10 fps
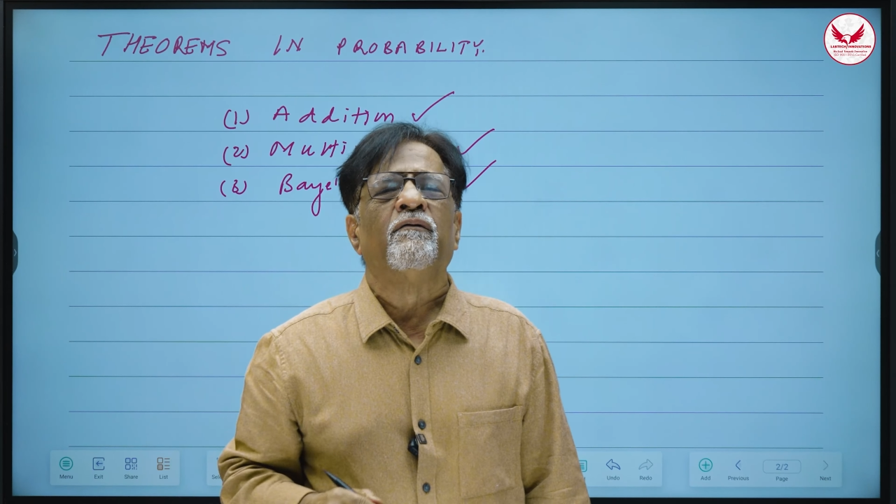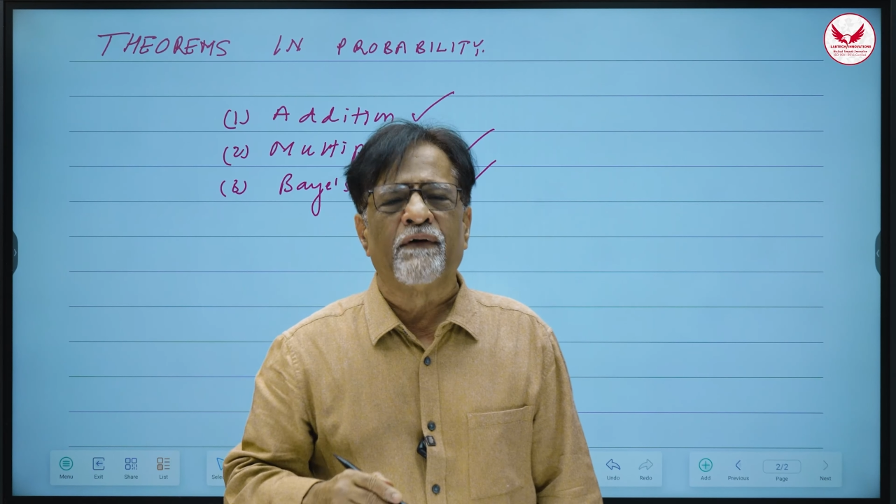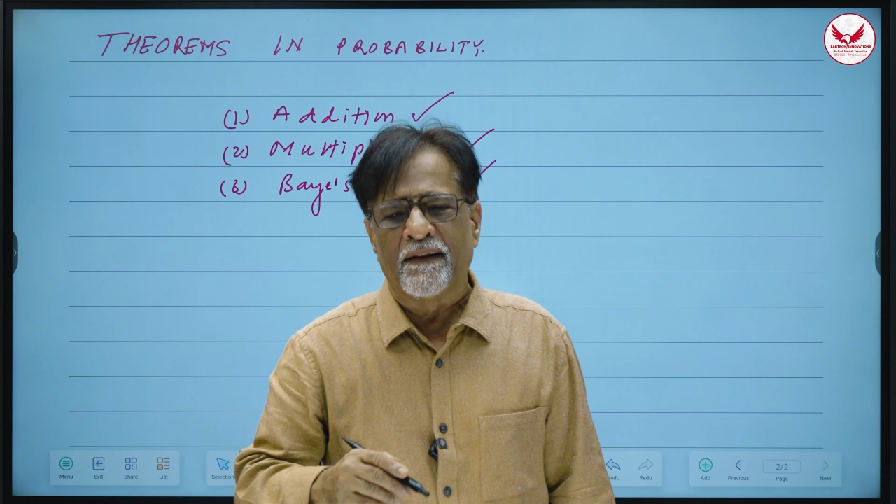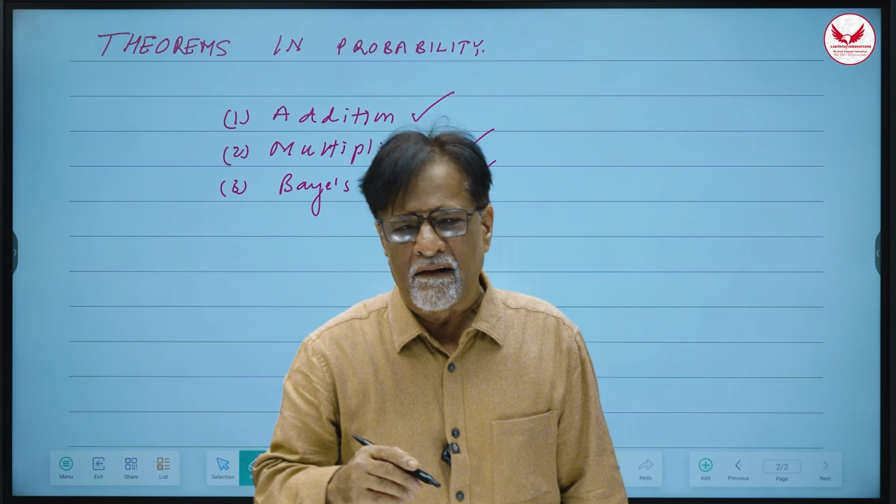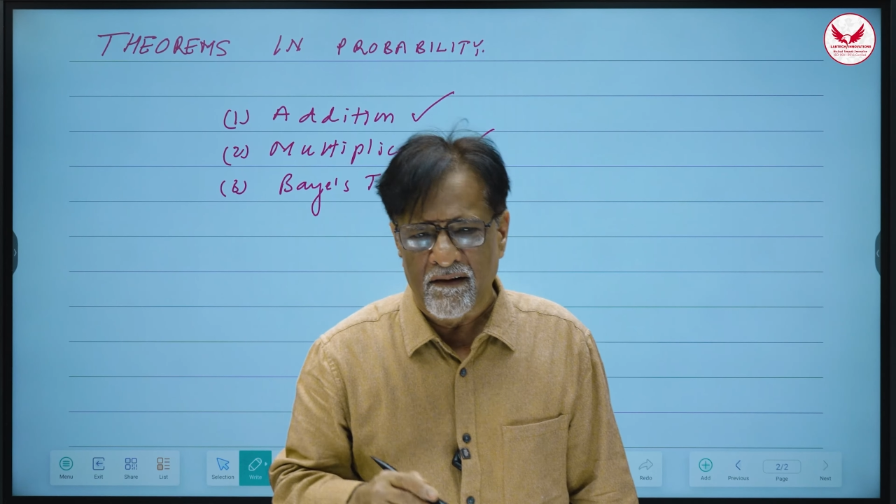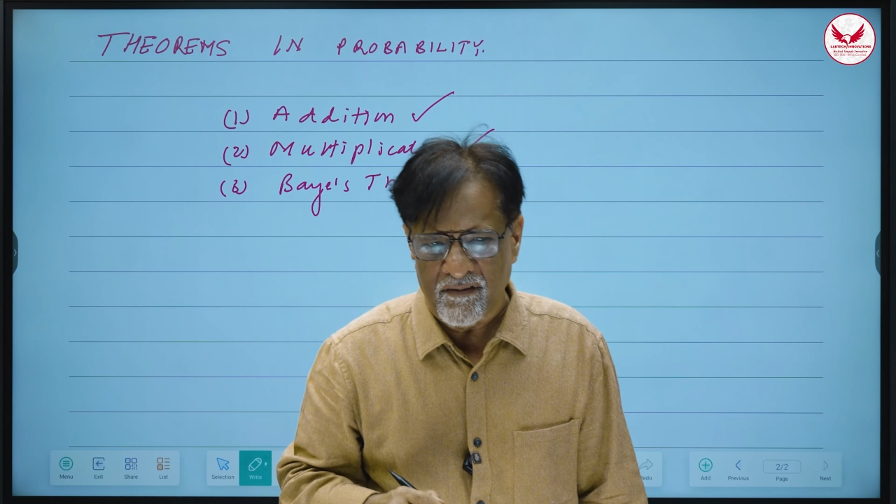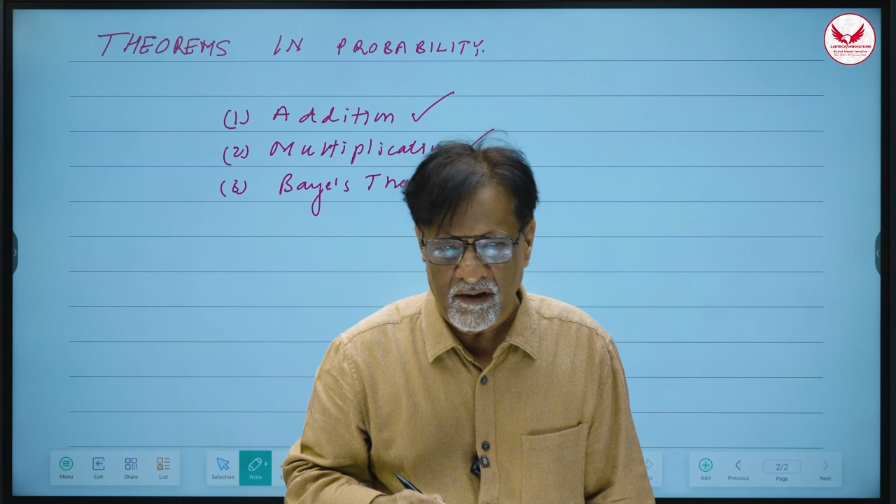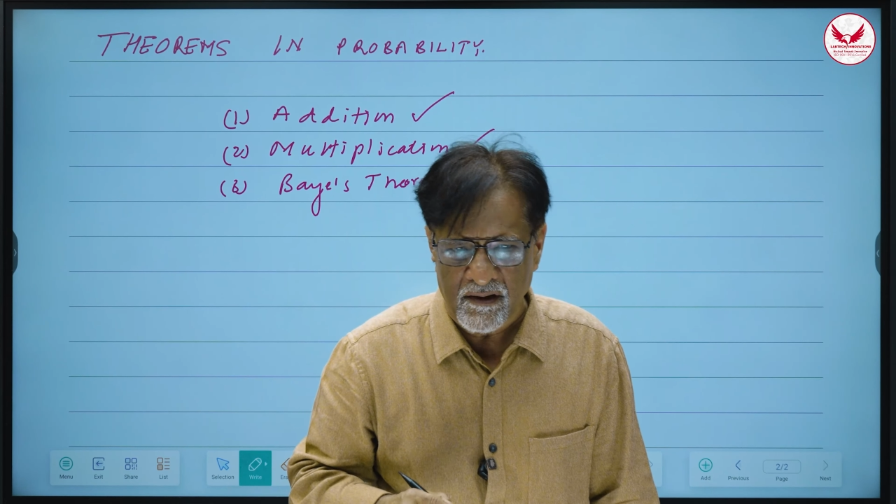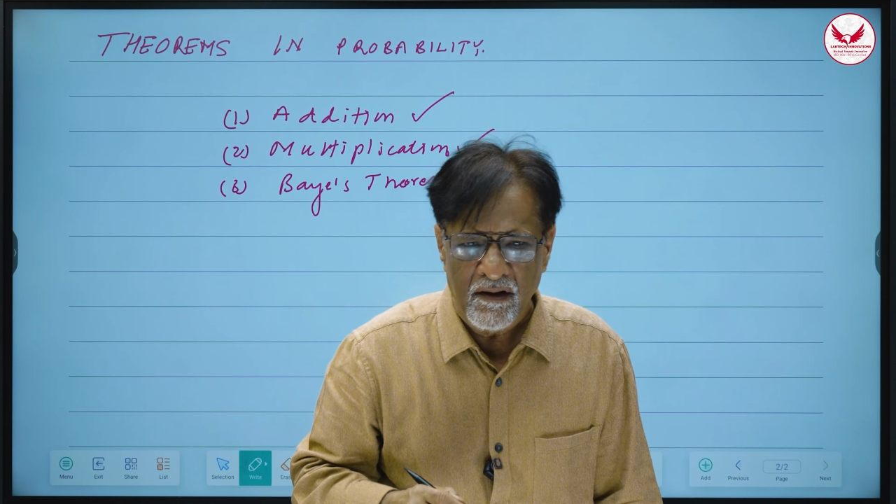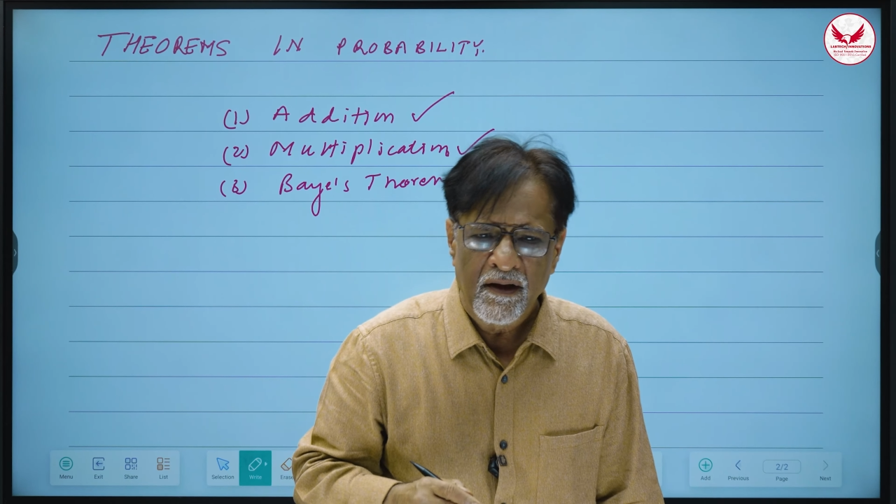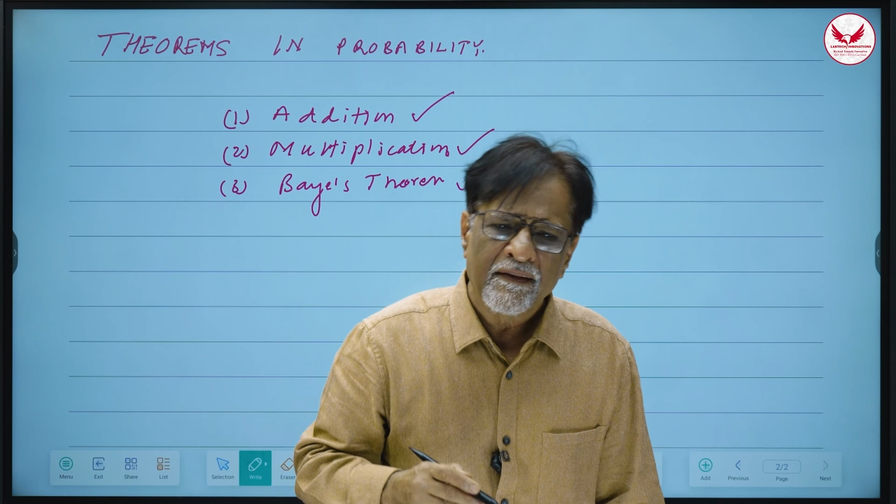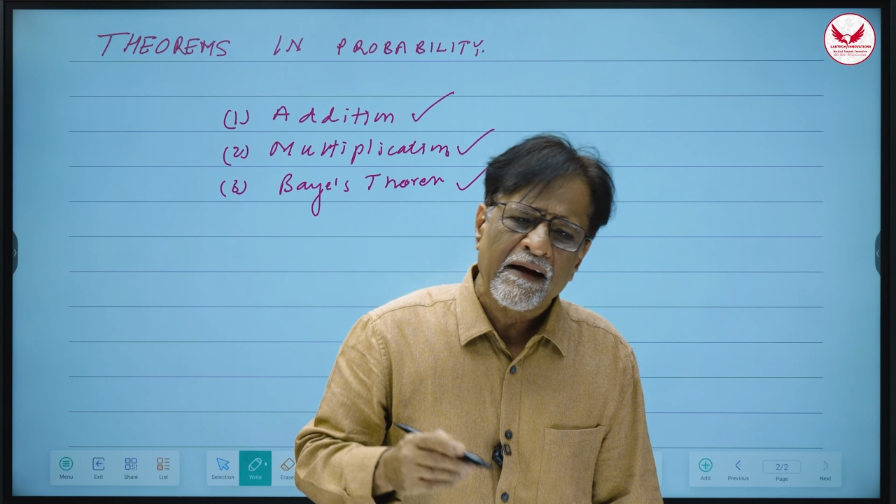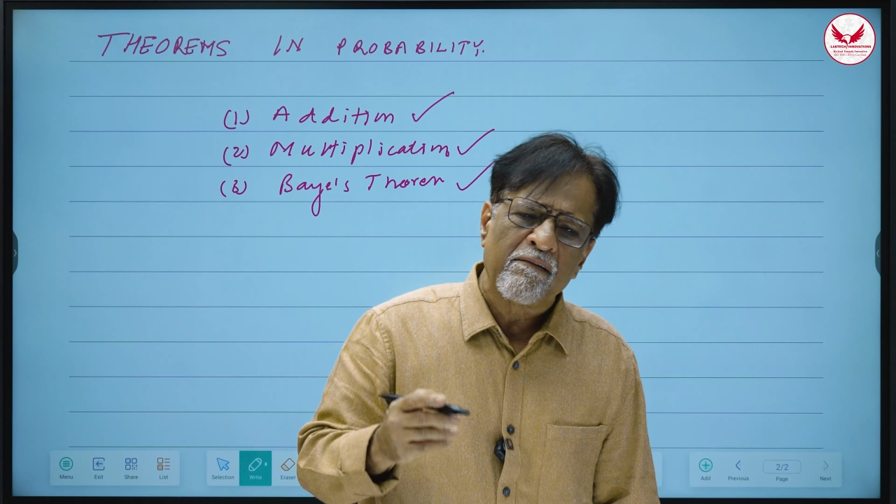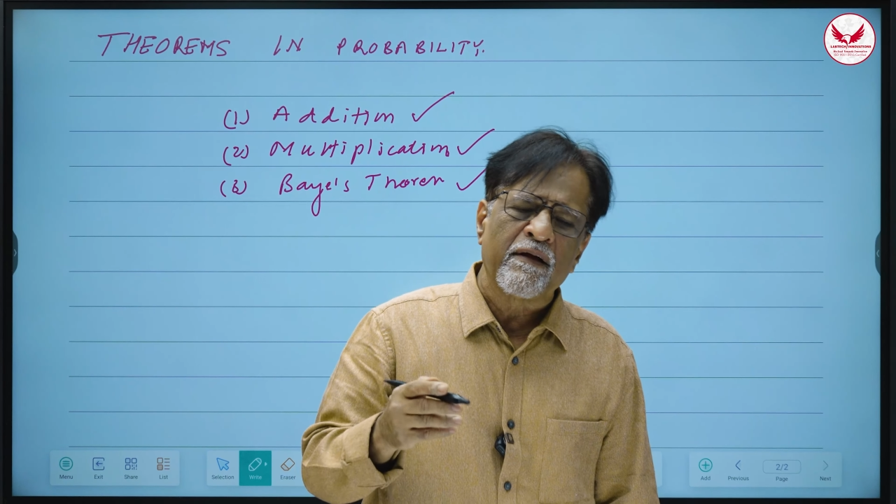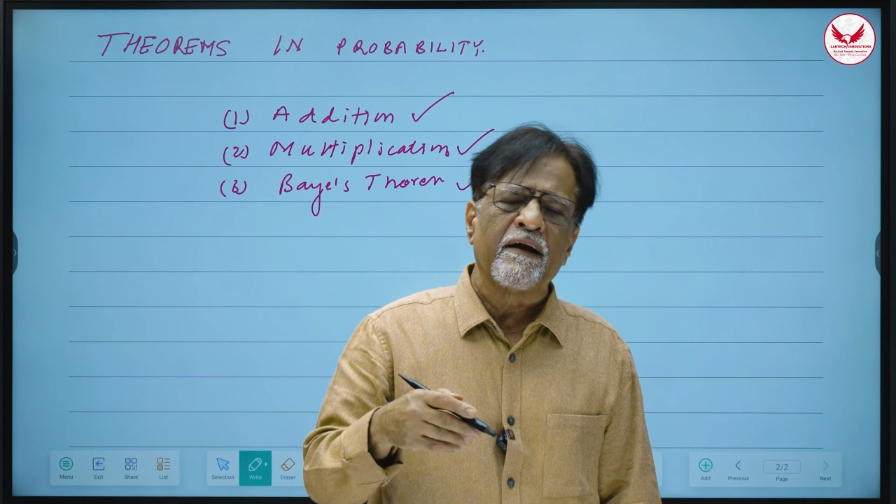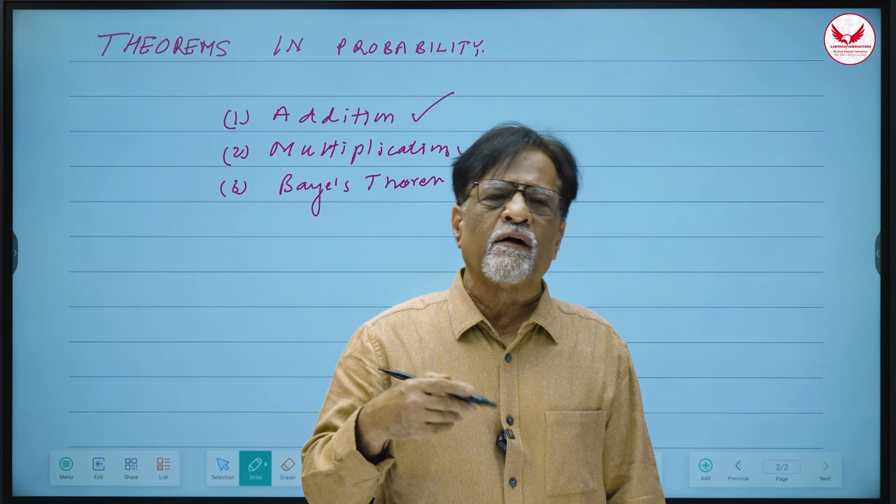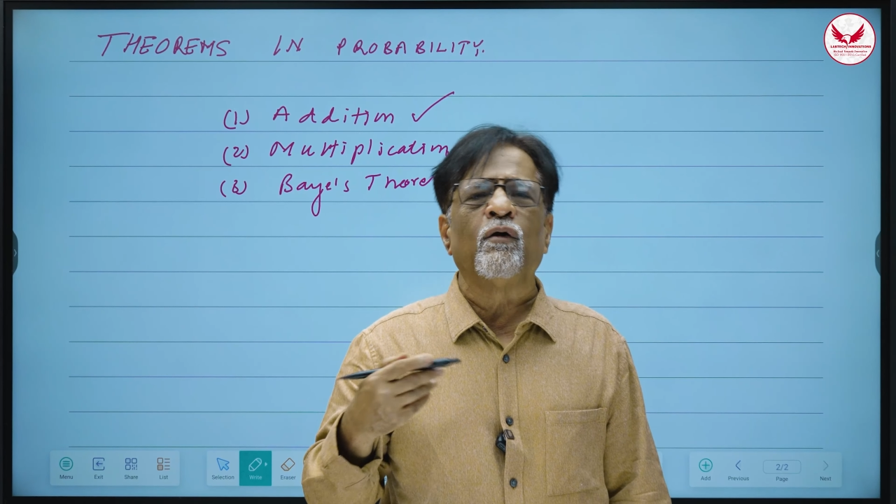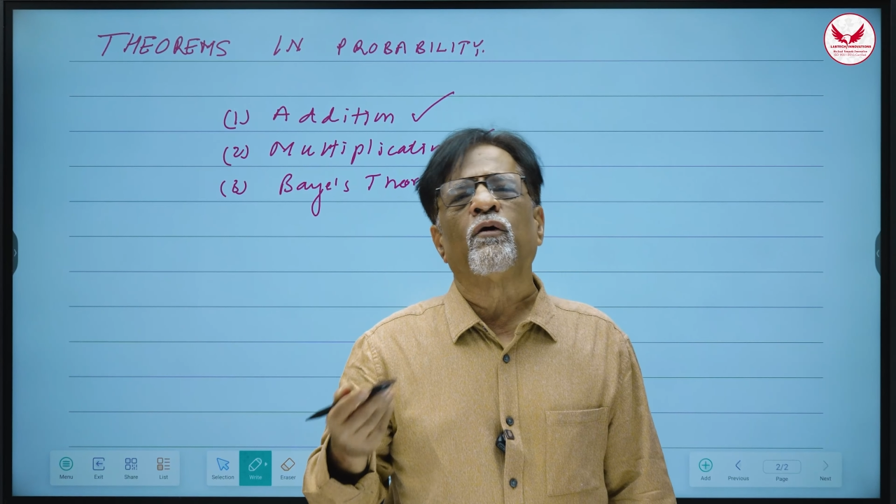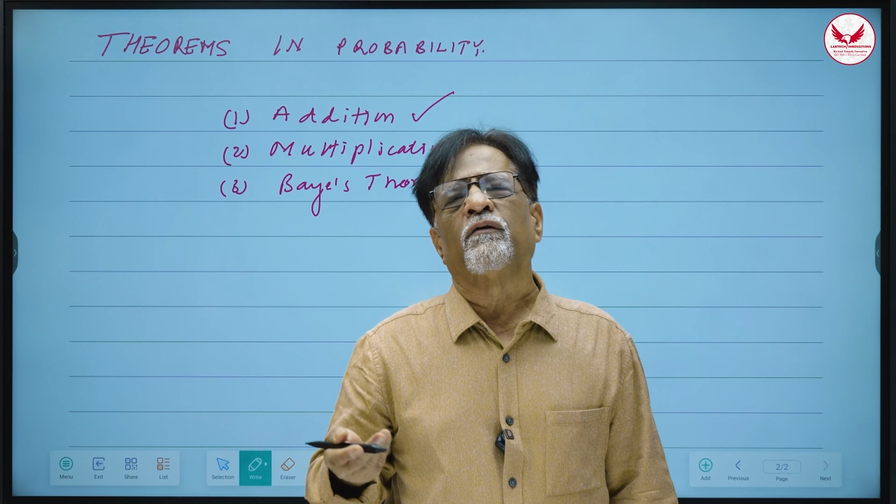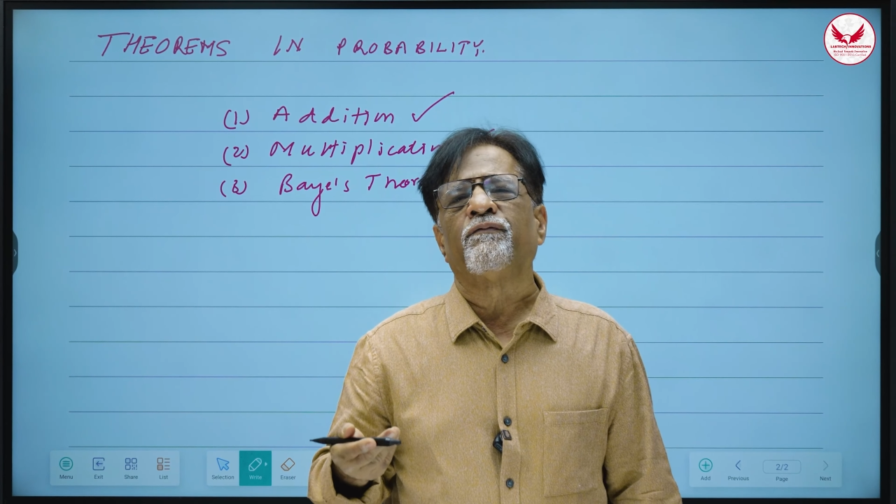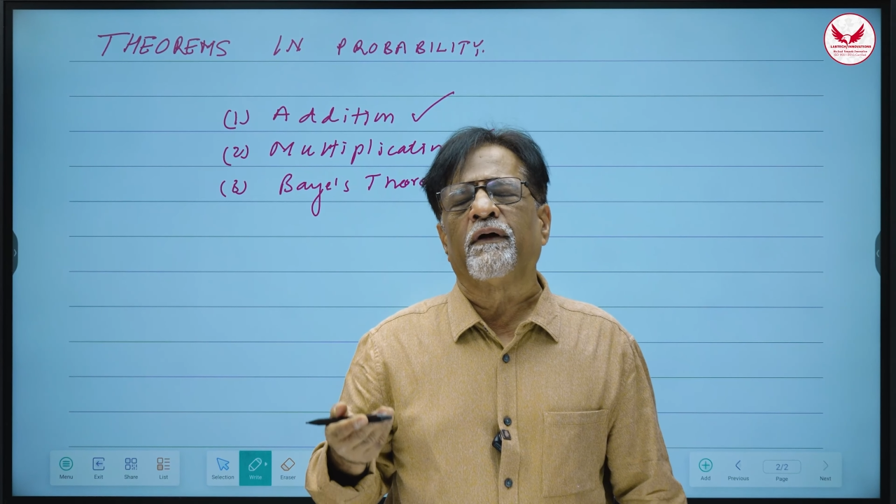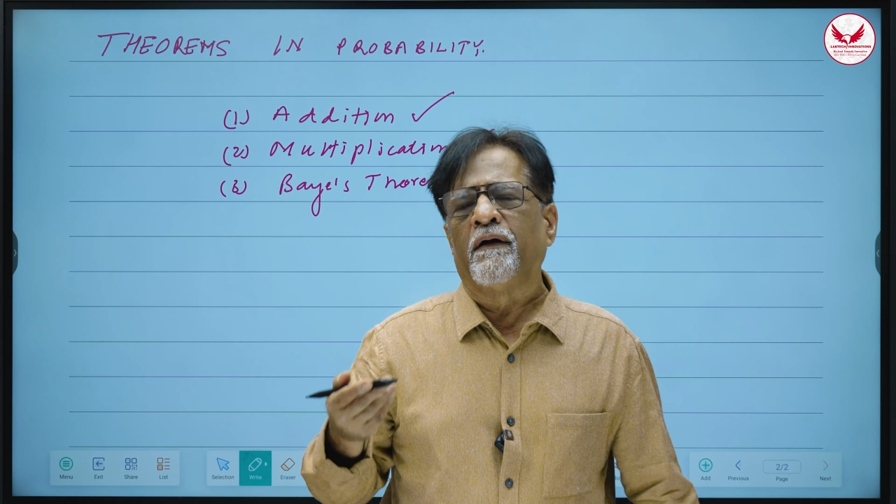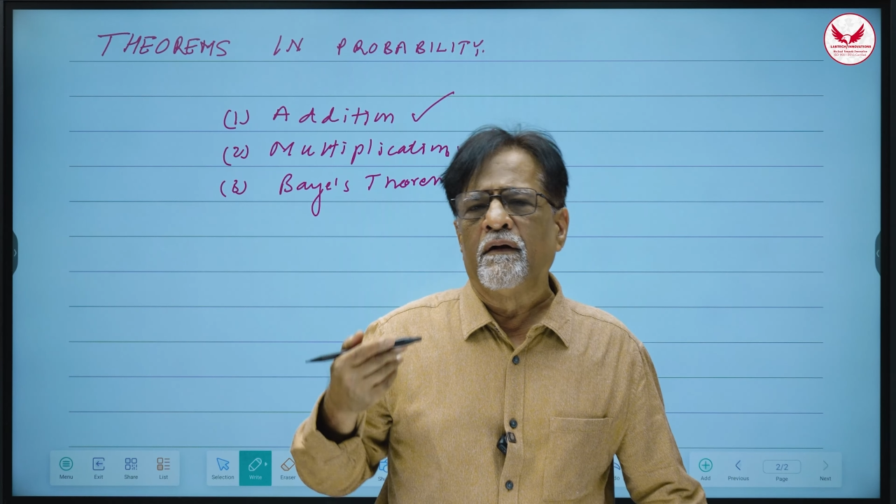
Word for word: final result. That will create a lot of